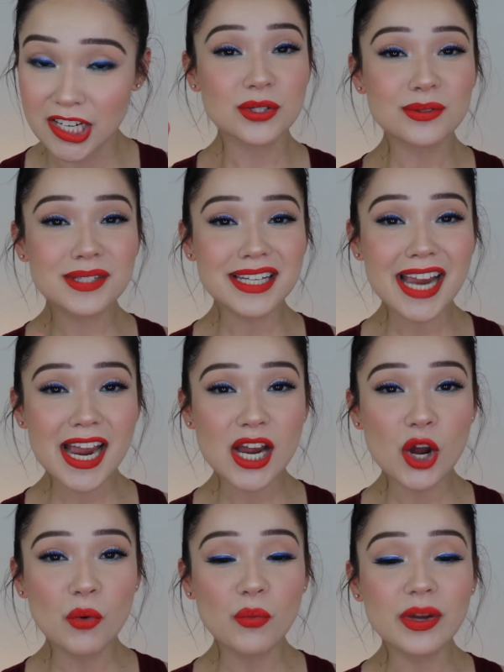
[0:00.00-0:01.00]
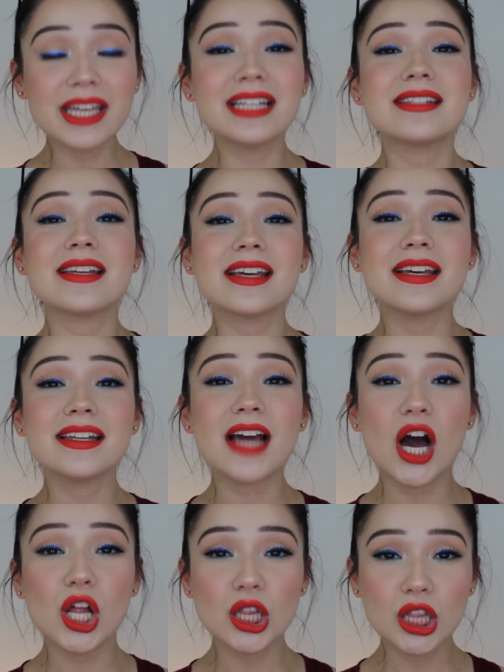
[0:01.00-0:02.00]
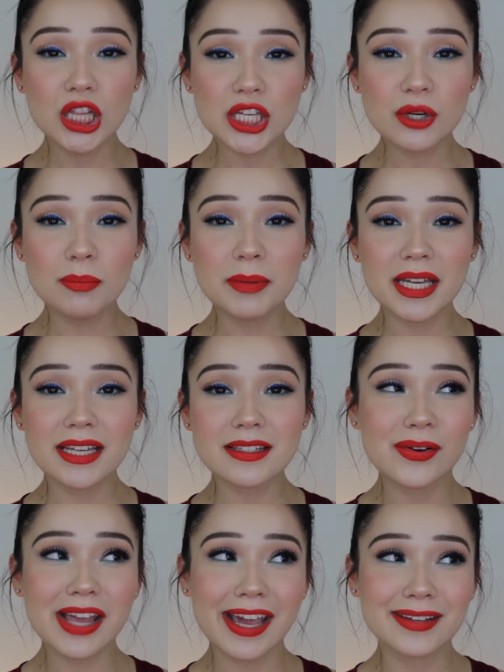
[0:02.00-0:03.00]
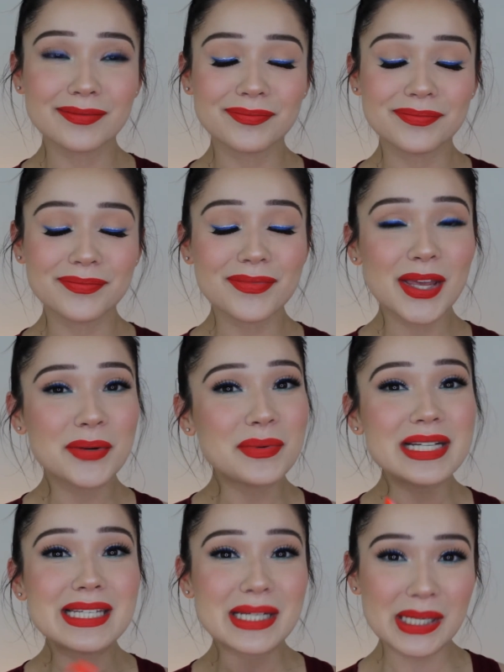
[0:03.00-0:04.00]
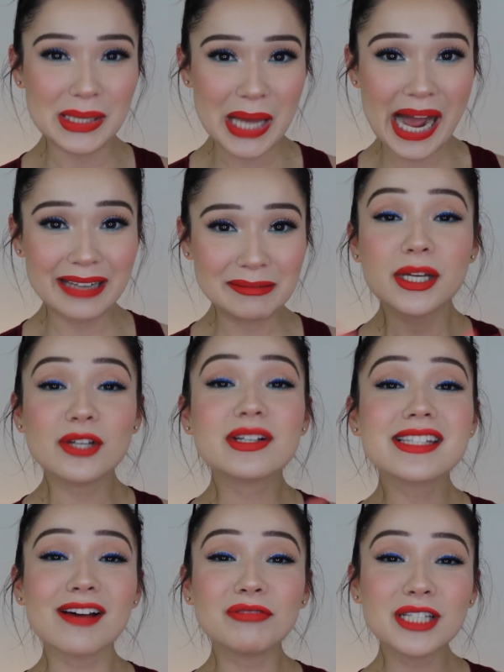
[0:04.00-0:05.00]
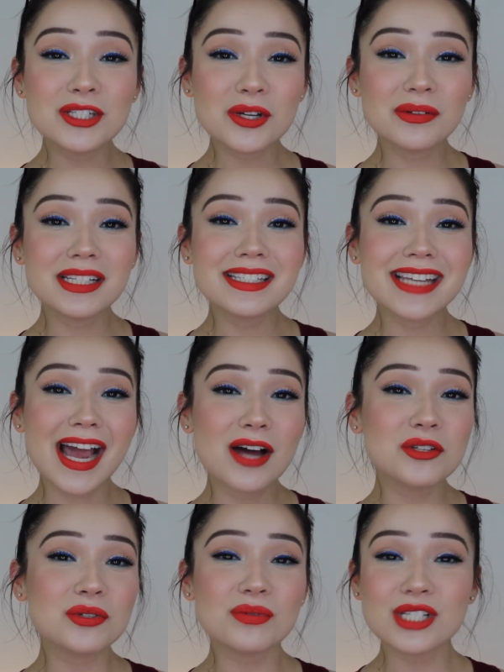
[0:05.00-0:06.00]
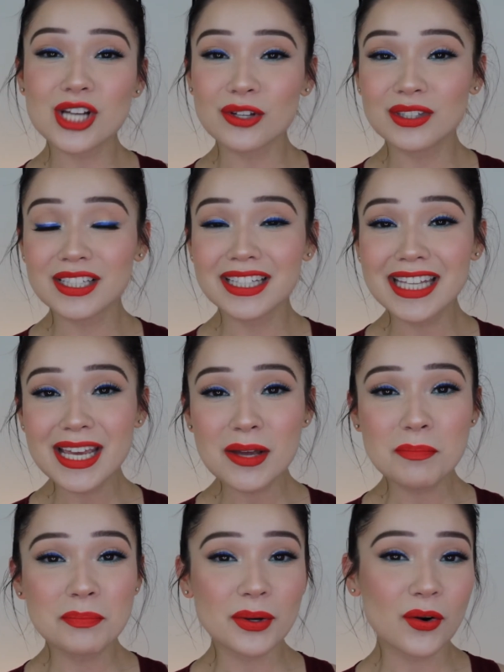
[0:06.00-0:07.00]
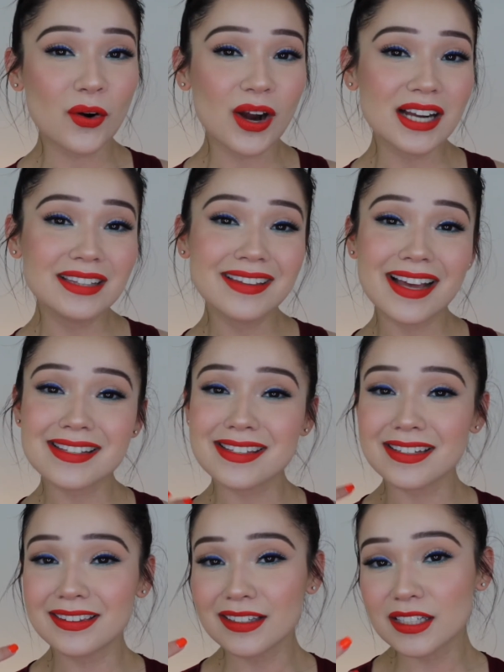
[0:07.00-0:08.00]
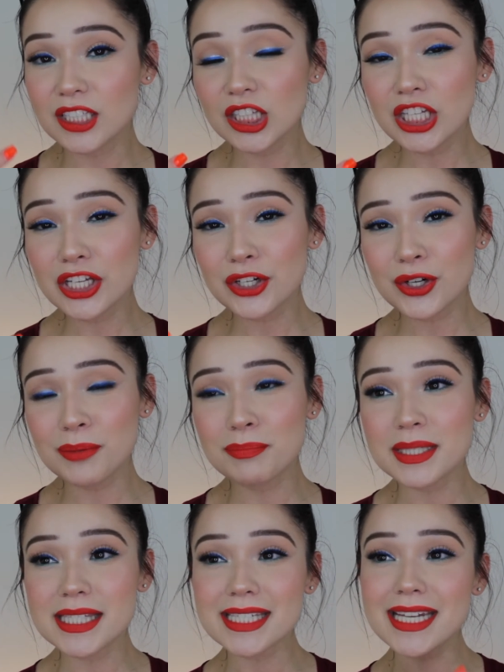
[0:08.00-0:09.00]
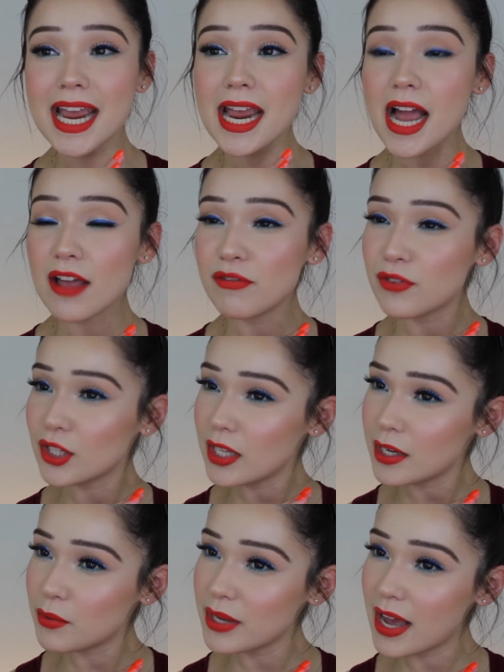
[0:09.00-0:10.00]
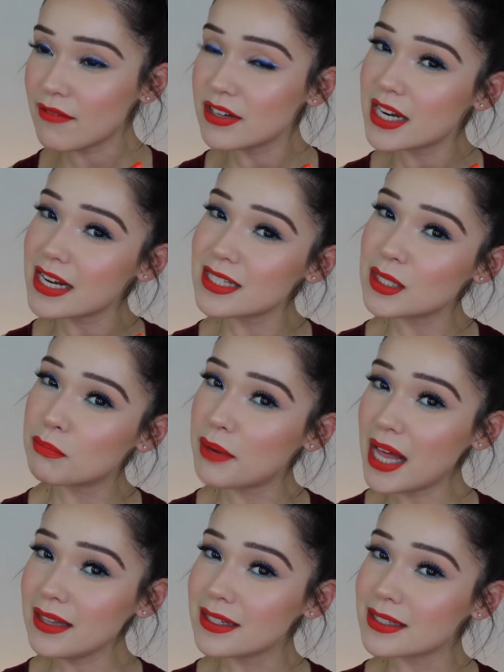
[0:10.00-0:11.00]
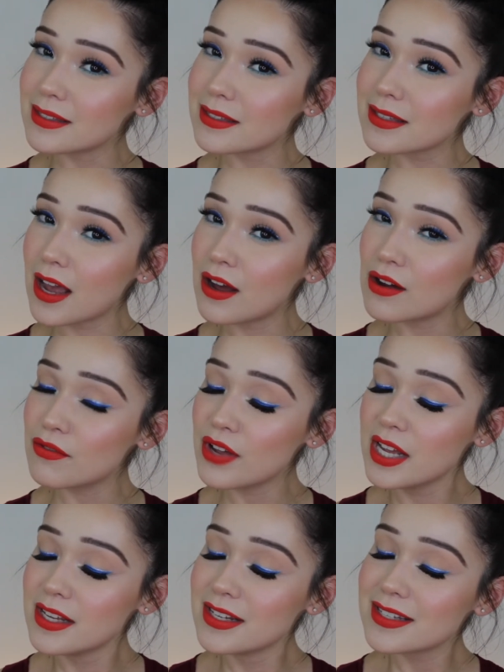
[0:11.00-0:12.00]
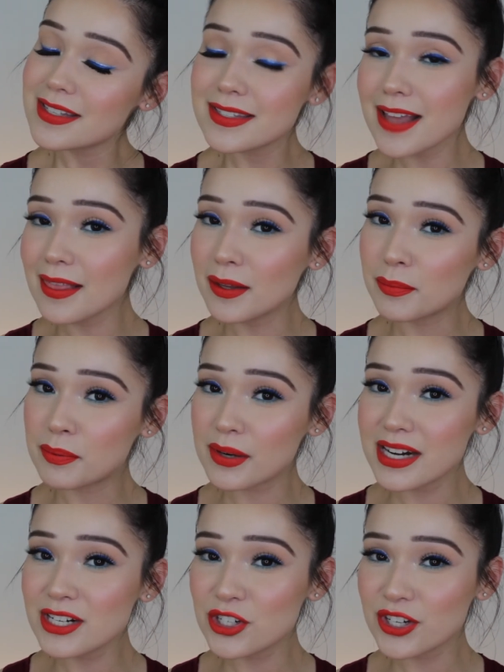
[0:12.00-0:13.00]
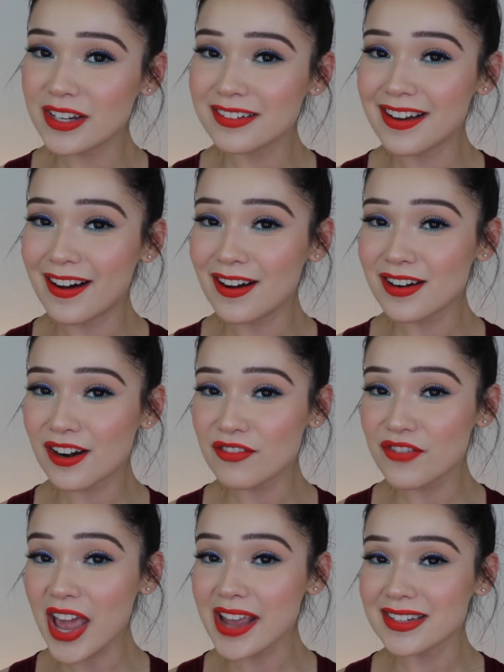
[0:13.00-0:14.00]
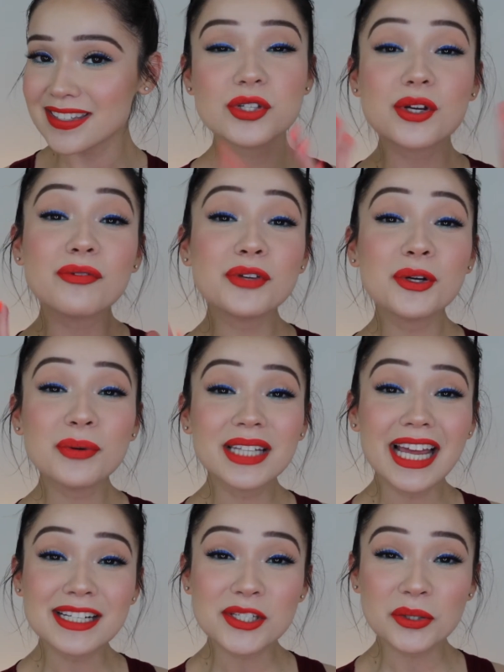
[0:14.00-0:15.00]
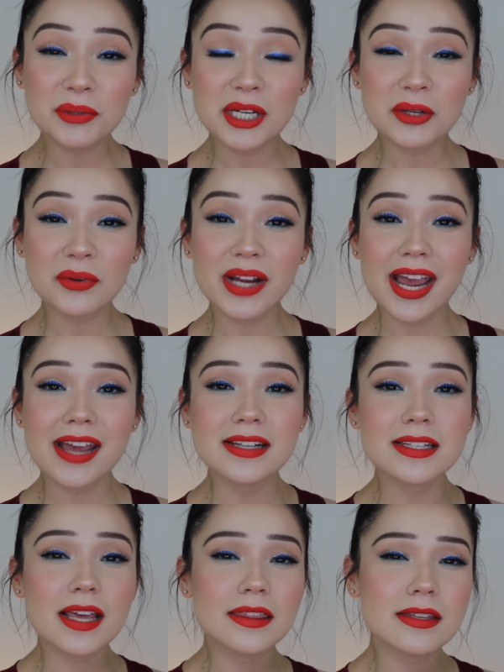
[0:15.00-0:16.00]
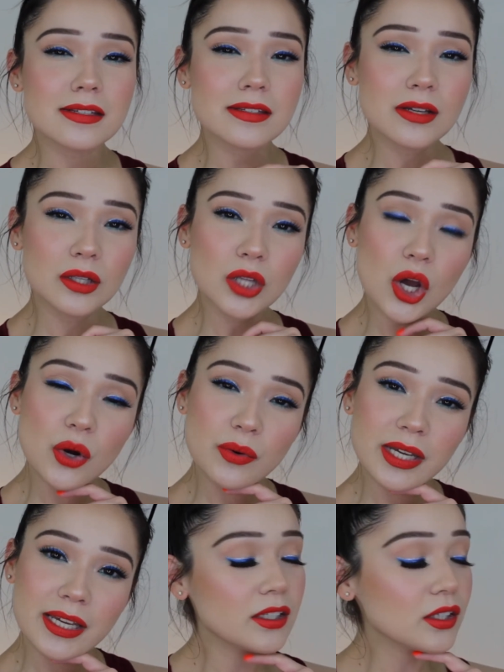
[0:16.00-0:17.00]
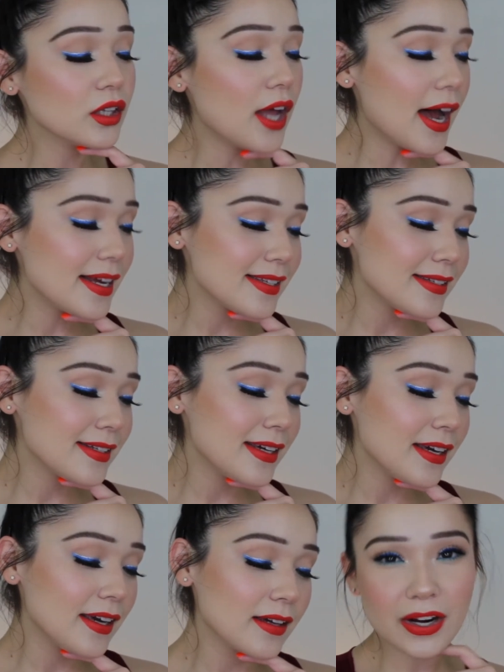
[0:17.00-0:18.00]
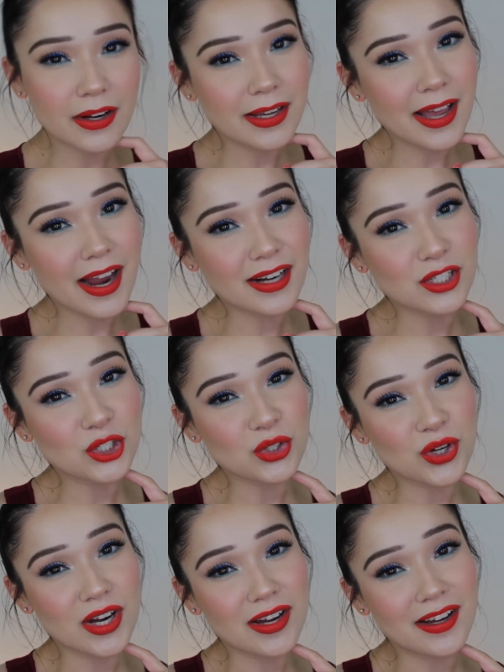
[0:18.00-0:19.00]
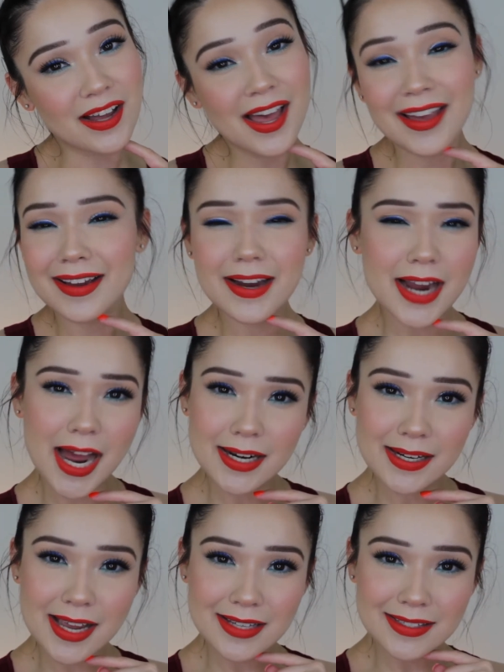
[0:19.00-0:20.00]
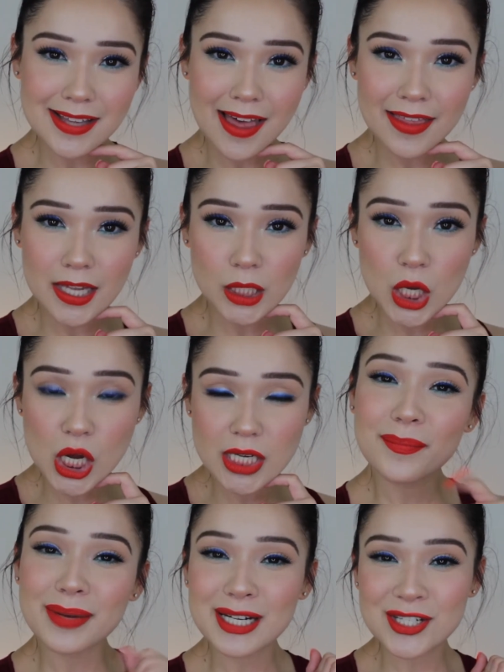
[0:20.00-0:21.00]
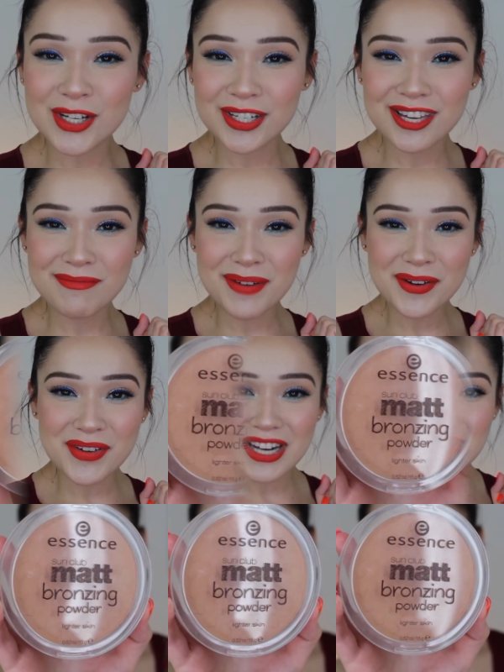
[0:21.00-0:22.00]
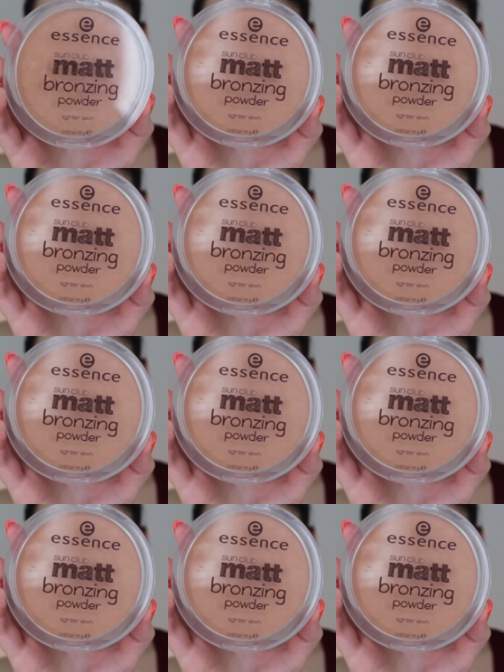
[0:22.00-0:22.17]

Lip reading: So today we did a little bit, we did a lot, but you can definitely tone it down, switch out the lip or lessen the glitter. But today I feel like we have a nice balance of celebration on our face. So if you would like to recreate this glowy, glossy, very extra carne asada look, make sure to keep on watching.